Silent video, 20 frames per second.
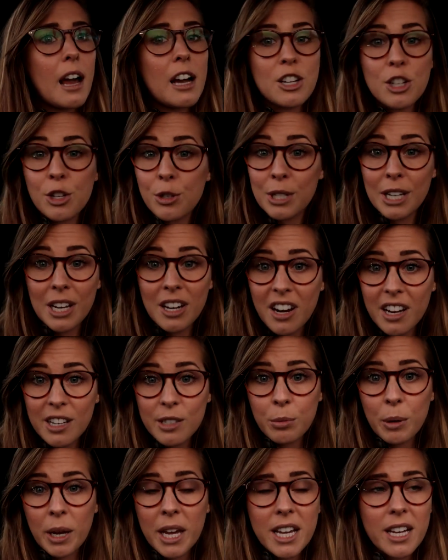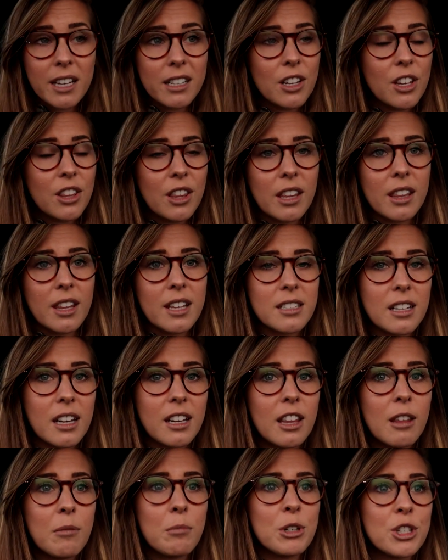I shall see you next week. I don't think there's
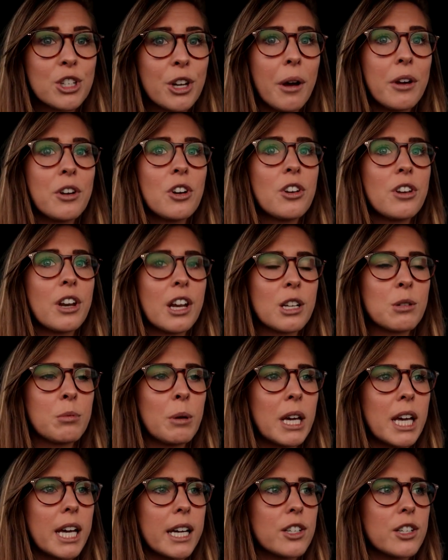anything much going on next week,